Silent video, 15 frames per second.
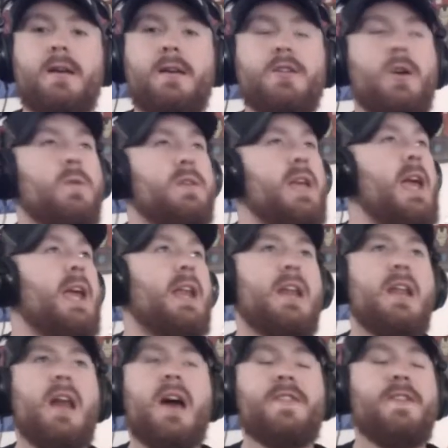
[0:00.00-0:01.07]
Don't take
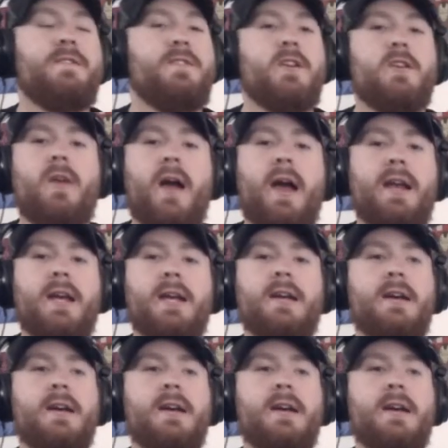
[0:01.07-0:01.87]
nothing for granted.